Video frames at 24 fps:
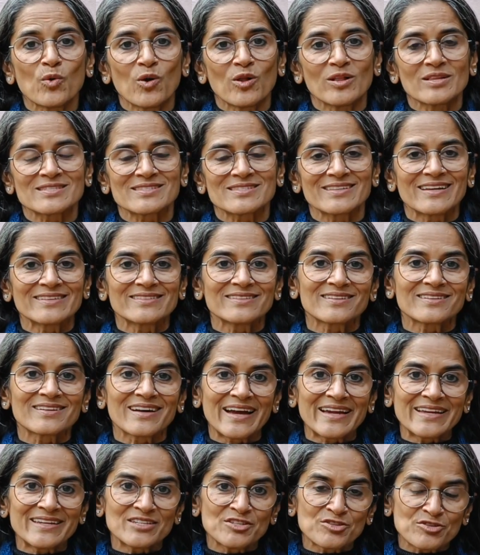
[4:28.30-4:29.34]
walls, like the
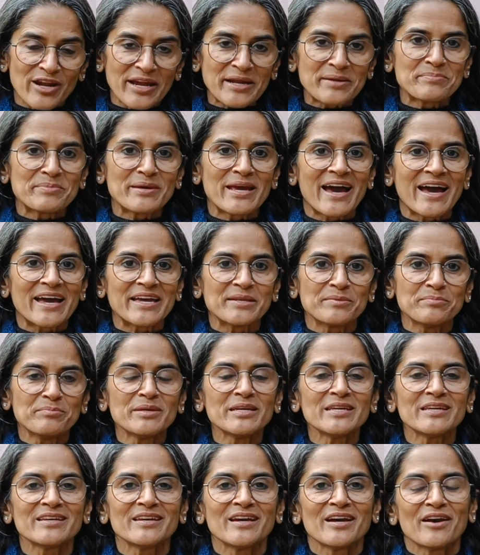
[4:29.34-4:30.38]
kind right behind
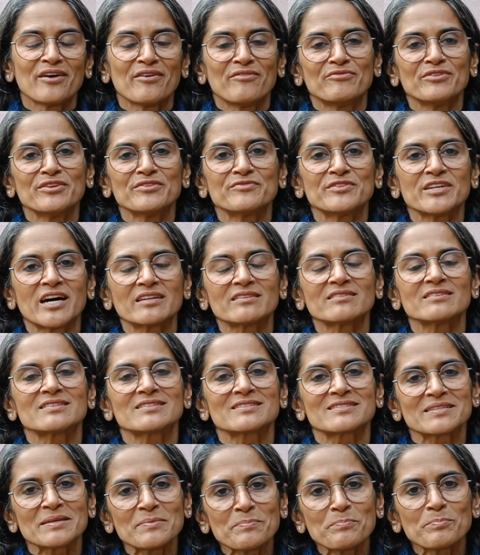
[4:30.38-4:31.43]
me, we've done a
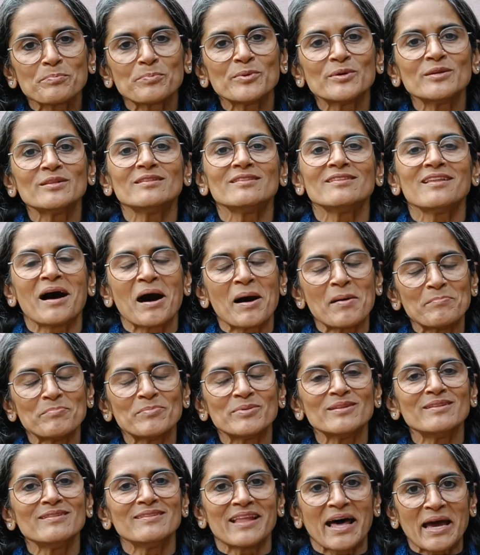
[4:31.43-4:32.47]
simple,
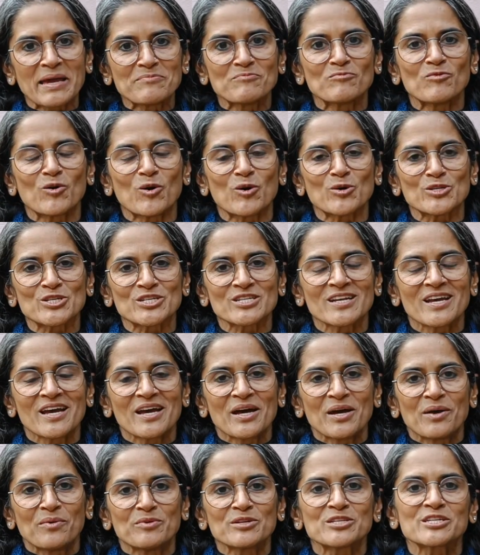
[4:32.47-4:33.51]
humble lime wash,
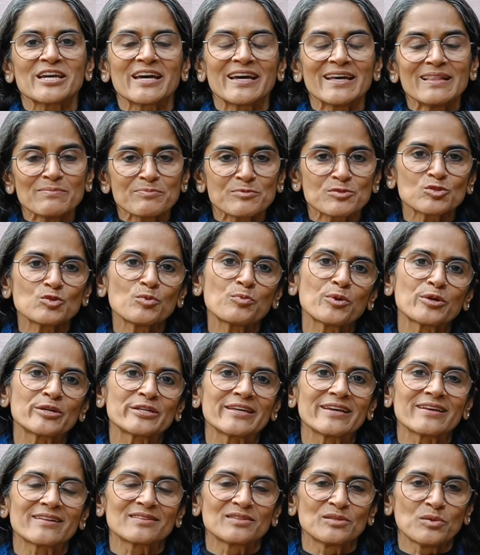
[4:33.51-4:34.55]
which helps to
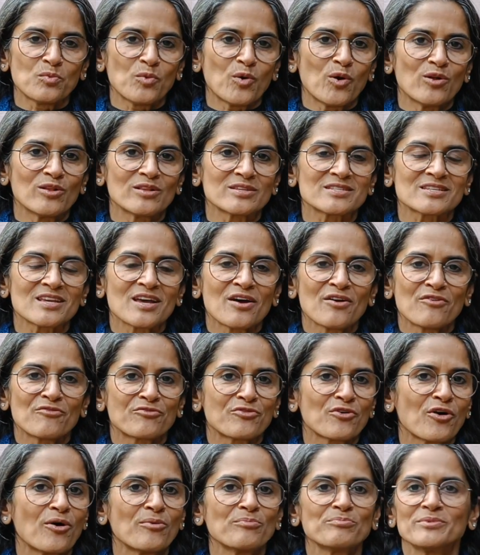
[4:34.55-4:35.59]
protect the walls
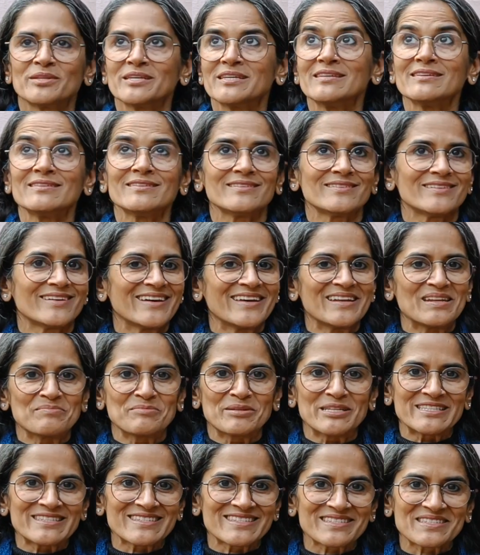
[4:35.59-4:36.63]
from the
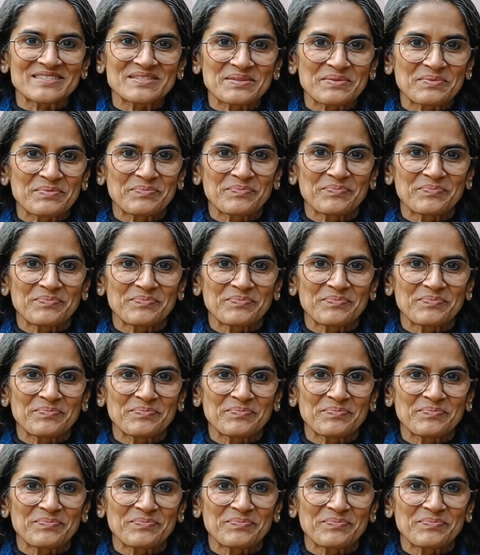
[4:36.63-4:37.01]
elements.